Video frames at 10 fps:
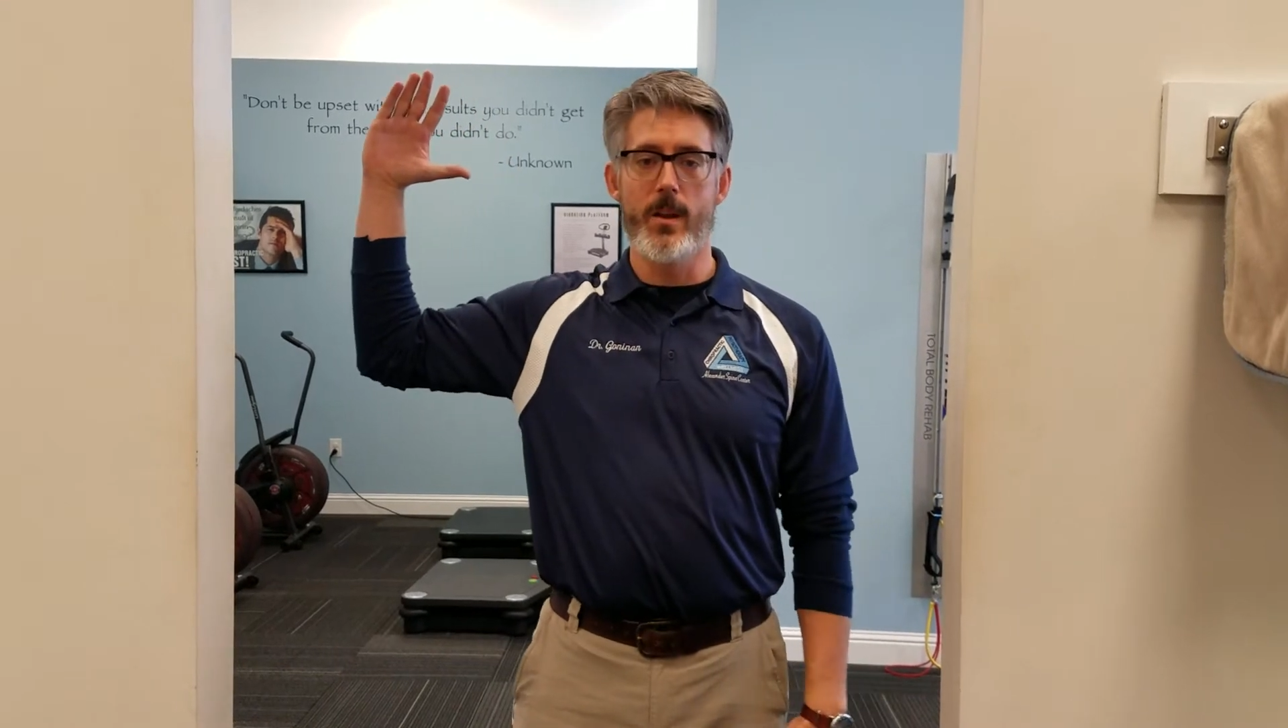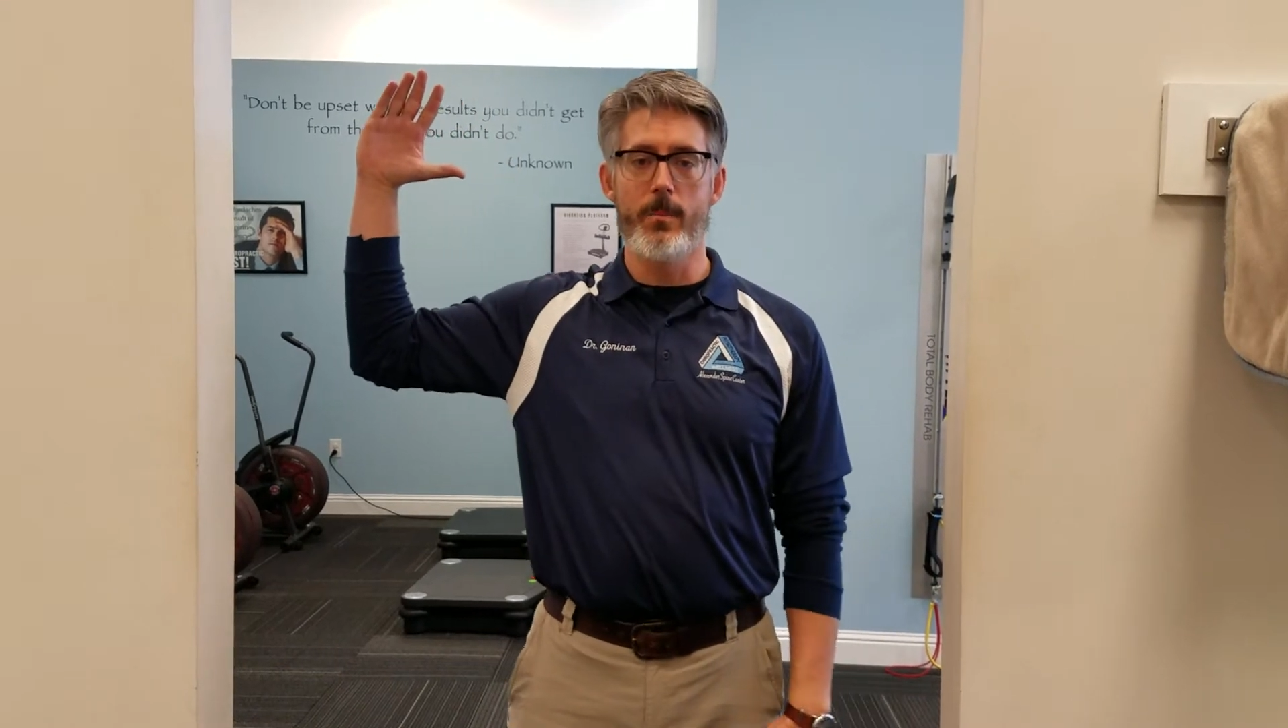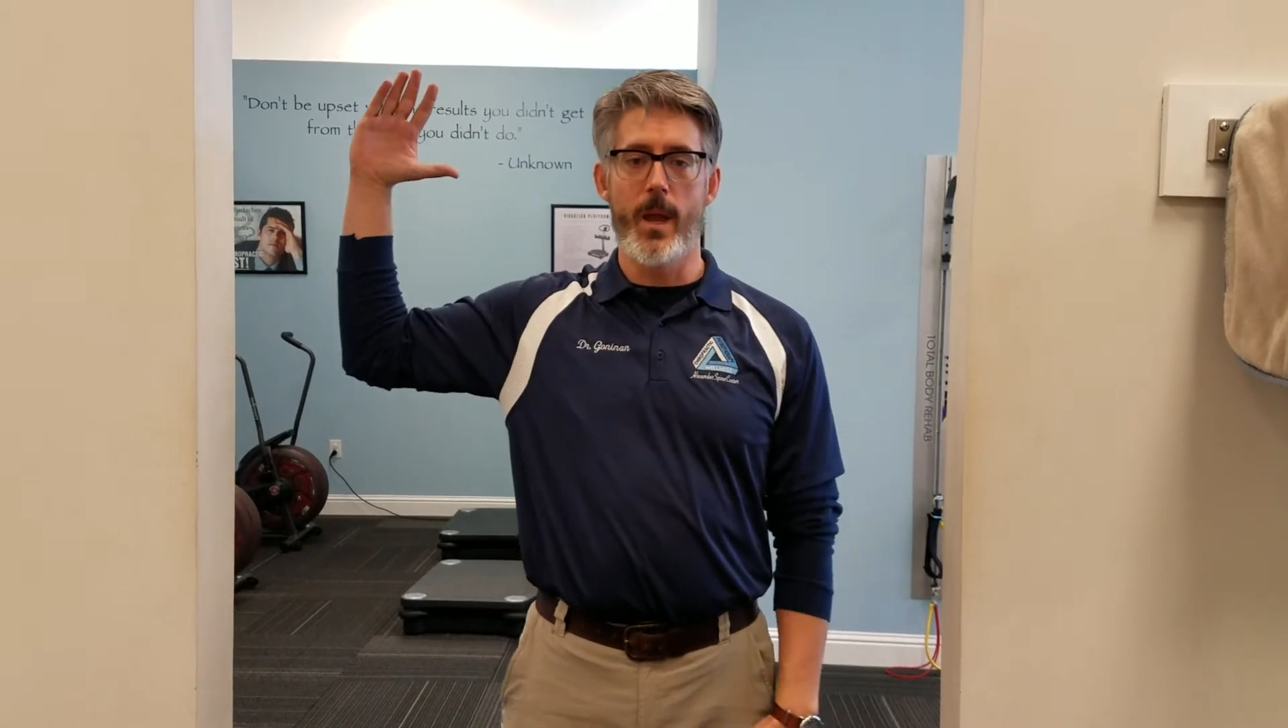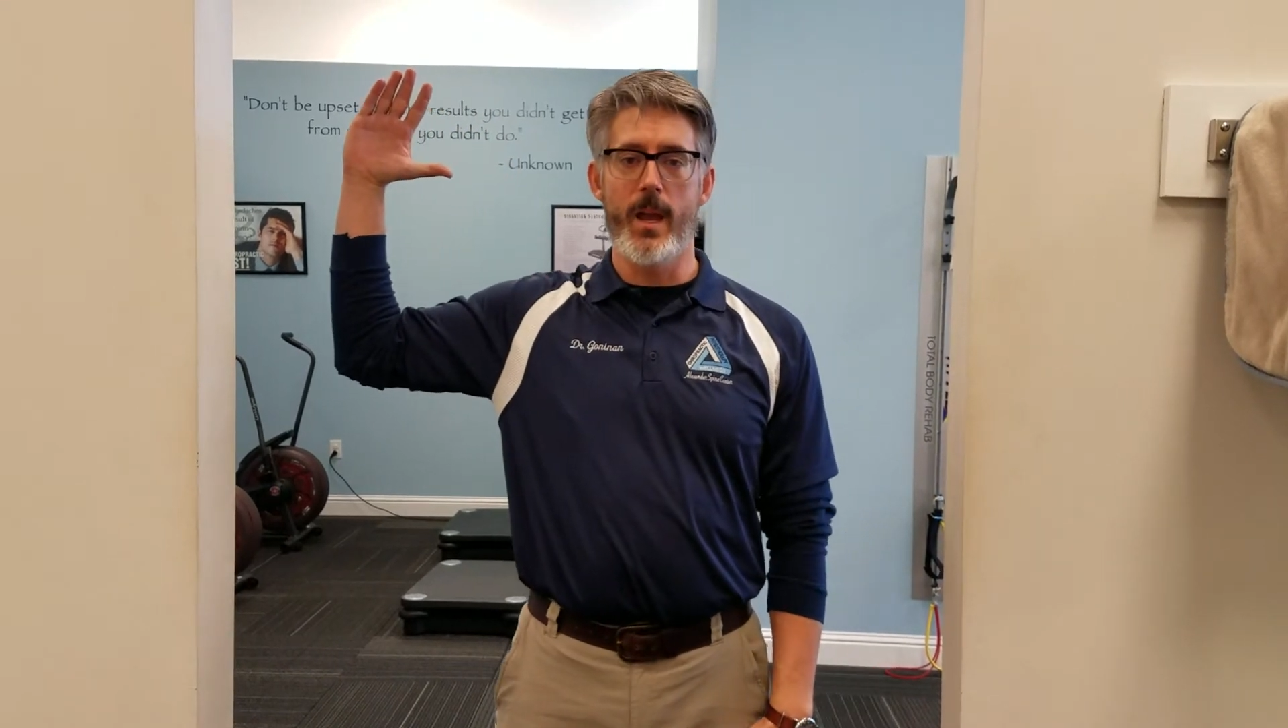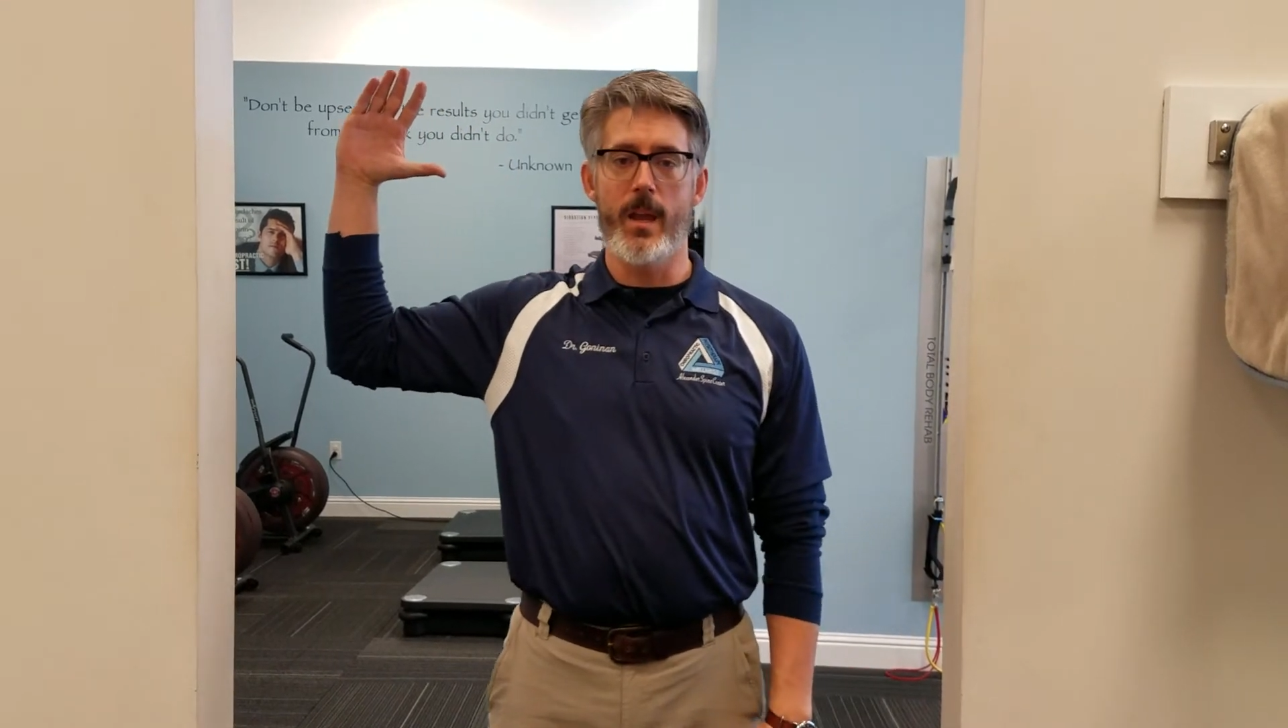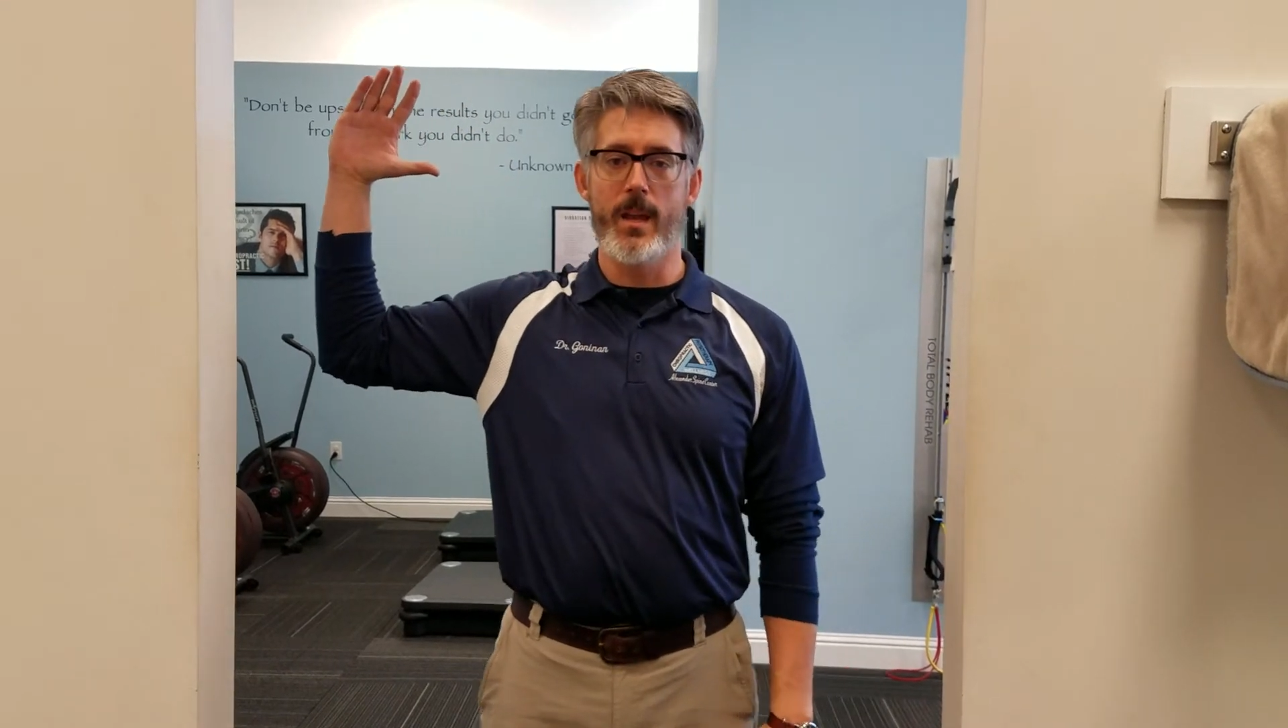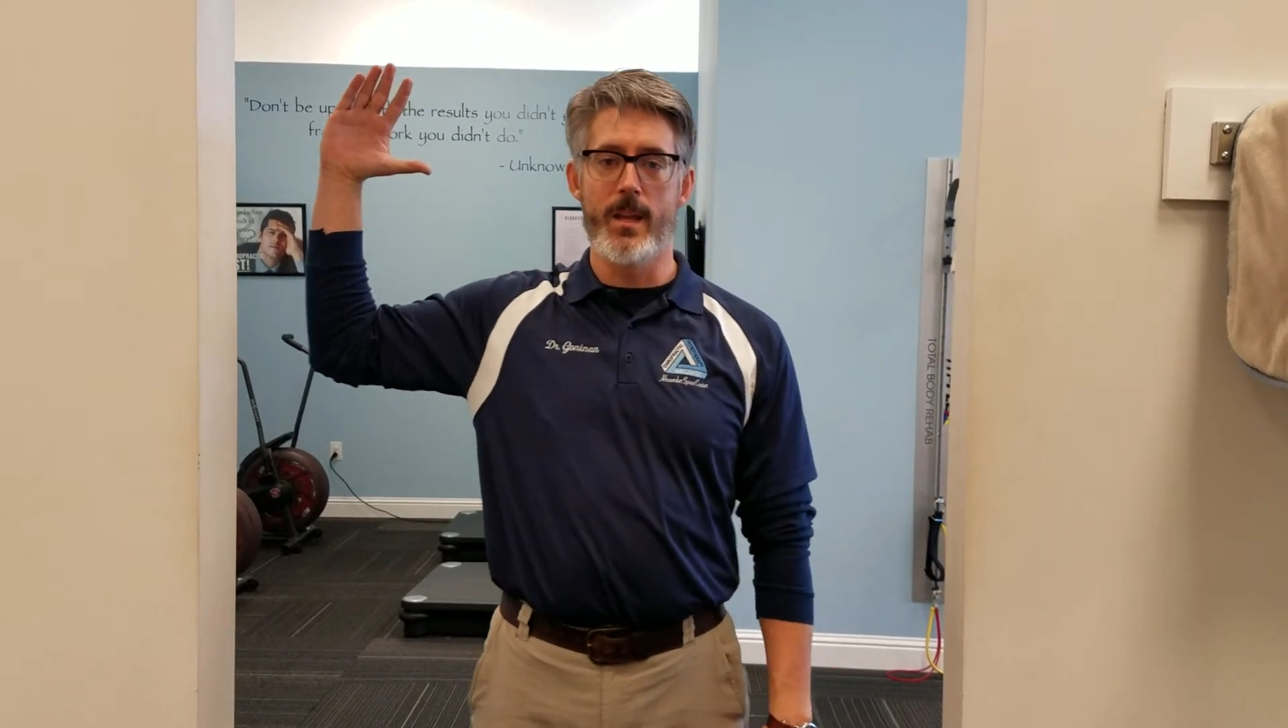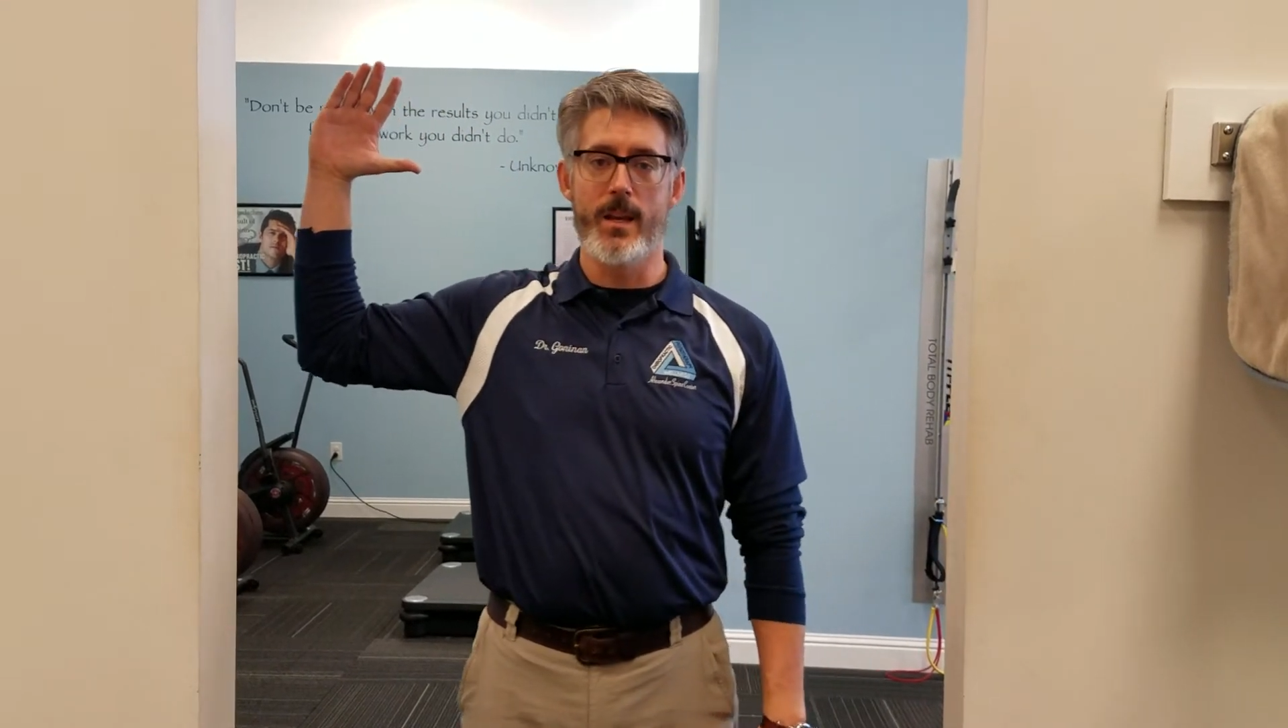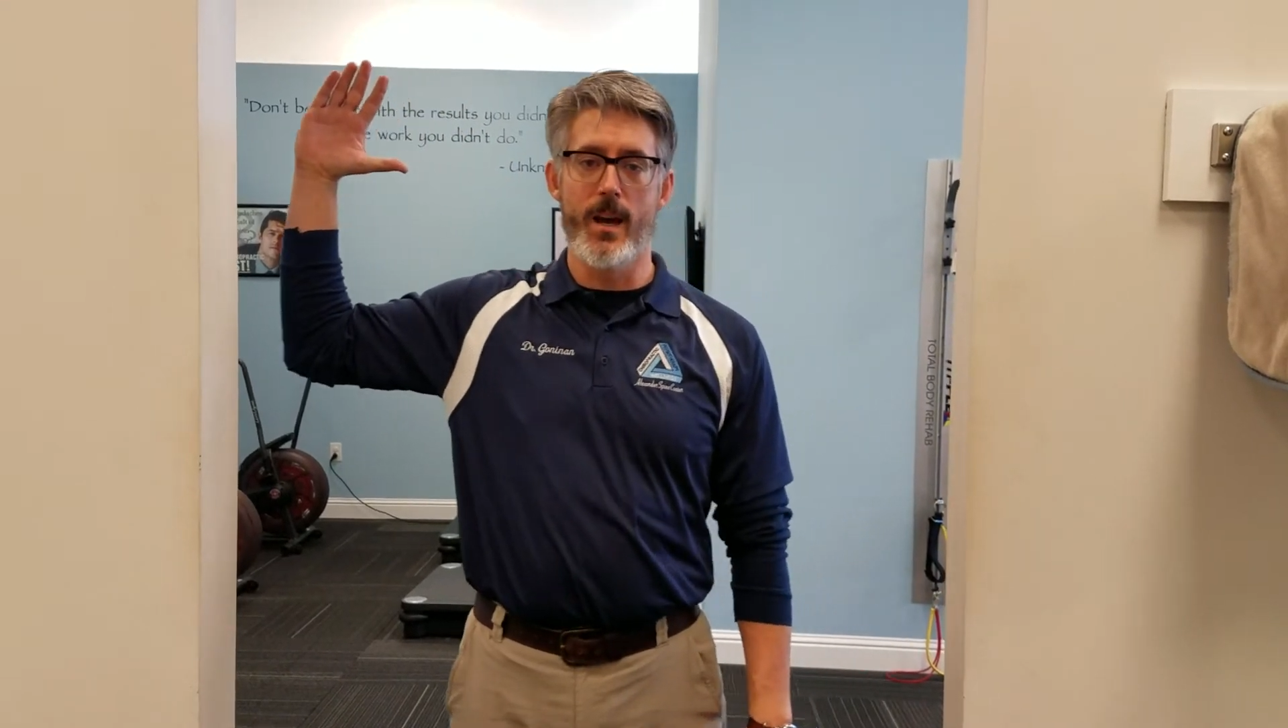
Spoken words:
you're making